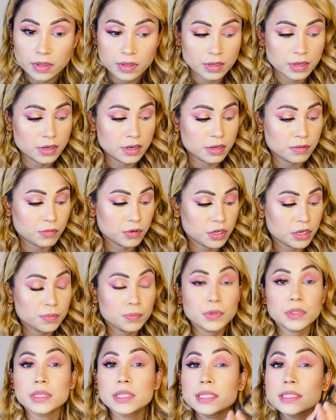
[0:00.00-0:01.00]
And I'm gonna
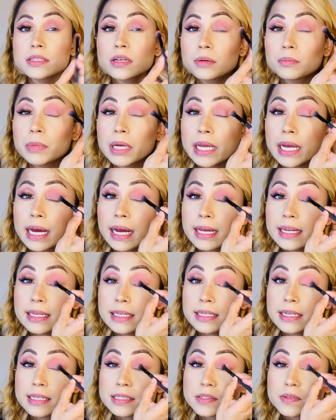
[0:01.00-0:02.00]
put this on my eyelid
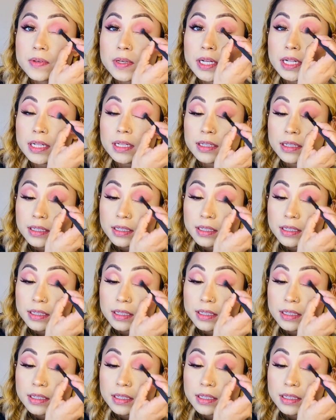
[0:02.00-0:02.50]
as well.